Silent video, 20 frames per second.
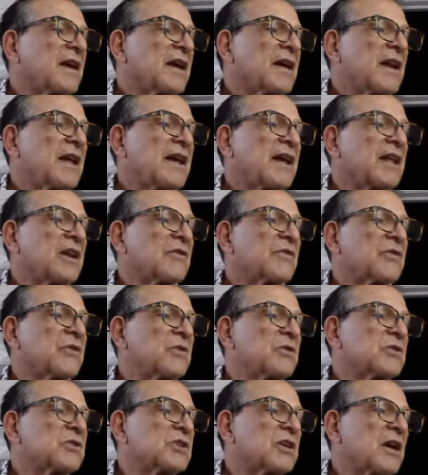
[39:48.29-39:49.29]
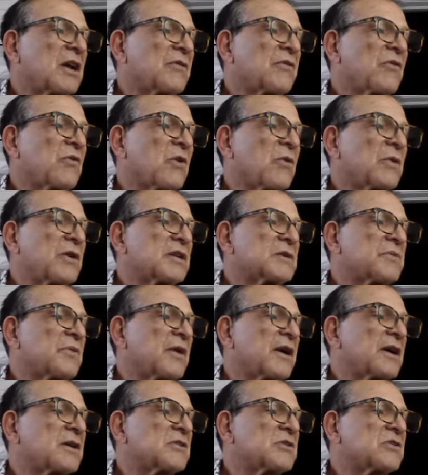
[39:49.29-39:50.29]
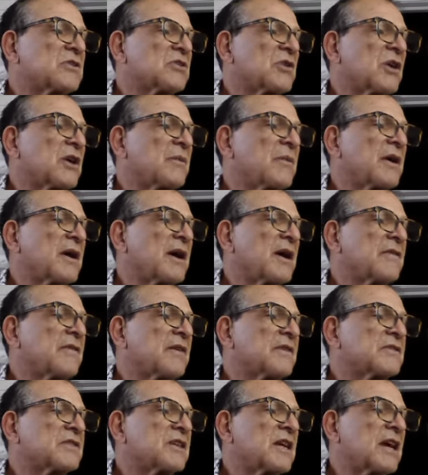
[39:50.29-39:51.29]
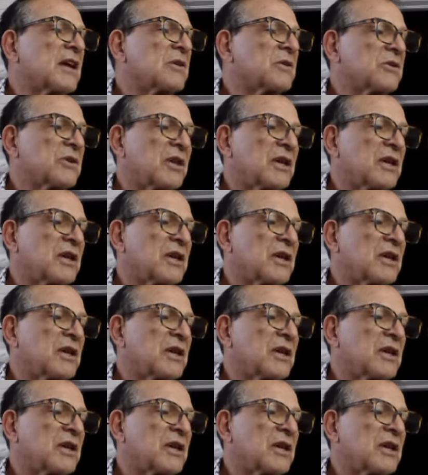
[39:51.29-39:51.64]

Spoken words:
Can I get a flu shot 4 weeks prior to starting my IVF cycle?